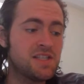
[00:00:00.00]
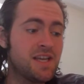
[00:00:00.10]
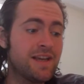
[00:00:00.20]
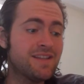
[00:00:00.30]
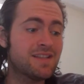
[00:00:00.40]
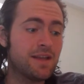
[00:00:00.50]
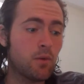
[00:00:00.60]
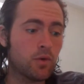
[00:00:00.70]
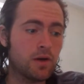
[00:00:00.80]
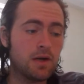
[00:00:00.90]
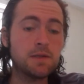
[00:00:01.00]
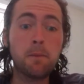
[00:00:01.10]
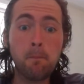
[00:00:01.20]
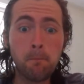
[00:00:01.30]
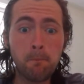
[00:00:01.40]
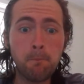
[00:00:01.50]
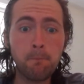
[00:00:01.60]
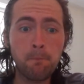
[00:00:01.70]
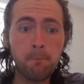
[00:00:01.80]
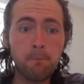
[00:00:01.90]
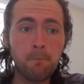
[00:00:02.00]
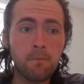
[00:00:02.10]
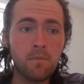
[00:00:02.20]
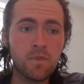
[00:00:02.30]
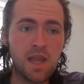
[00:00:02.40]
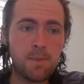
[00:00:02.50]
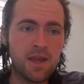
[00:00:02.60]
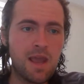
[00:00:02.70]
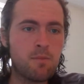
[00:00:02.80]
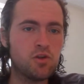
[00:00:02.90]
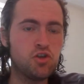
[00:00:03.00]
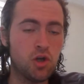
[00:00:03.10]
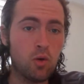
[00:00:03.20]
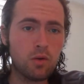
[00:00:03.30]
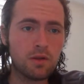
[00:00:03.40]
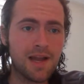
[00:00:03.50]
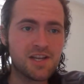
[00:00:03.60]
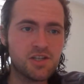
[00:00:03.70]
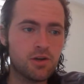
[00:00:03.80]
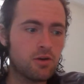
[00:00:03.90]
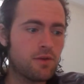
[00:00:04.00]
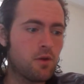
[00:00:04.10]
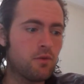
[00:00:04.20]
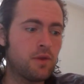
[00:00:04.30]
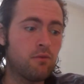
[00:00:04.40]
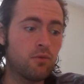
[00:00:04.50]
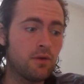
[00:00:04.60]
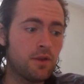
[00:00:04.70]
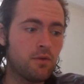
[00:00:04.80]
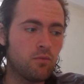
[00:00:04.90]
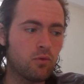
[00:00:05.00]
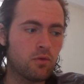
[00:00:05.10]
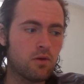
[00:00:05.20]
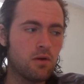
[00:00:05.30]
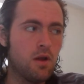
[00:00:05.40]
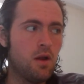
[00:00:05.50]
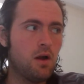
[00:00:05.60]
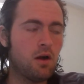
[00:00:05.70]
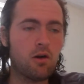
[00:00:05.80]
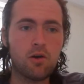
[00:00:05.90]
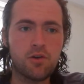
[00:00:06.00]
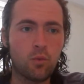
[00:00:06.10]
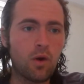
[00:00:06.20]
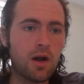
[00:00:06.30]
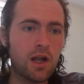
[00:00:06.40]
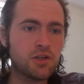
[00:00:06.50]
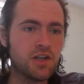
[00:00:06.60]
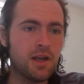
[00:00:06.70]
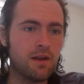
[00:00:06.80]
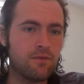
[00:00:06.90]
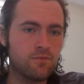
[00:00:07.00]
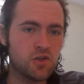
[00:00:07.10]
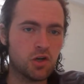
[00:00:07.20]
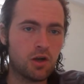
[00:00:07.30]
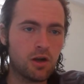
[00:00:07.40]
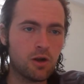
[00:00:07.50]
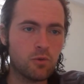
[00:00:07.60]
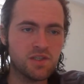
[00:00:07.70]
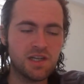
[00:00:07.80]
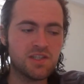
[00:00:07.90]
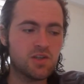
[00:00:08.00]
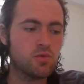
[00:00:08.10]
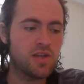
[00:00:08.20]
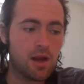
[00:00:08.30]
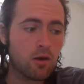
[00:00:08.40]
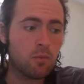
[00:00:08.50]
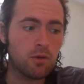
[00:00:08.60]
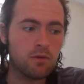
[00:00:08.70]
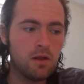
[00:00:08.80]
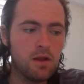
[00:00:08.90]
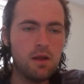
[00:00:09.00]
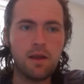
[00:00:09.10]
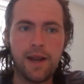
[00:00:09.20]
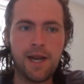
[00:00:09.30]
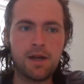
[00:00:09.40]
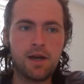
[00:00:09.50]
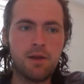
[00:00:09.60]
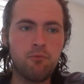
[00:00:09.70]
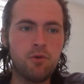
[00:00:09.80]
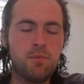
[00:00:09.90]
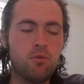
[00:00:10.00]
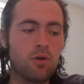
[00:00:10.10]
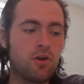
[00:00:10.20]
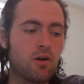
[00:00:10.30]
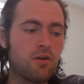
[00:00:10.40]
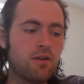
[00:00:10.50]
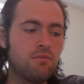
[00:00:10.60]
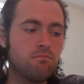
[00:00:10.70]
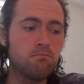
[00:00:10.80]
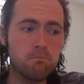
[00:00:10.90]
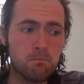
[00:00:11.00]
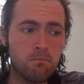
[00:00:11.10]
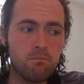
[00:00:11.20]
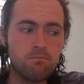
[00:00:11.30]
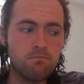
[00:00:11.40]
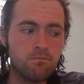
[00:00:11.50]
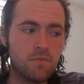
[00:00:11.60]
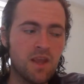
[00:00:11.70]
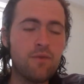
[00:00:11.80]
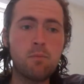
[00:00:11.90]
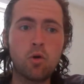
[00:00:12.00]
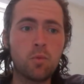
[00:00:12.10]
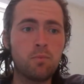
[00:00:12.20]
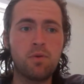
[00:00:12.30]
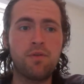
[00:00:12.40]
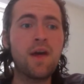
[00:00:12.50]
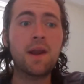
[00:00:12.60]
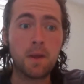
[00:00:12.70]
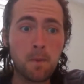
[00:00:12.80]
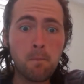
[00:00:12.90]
Eakins, they were not. They became a joke last year. They really were hard to watch. And if Chicago was not so terrible, Anaheim would be regarded even more pathetic.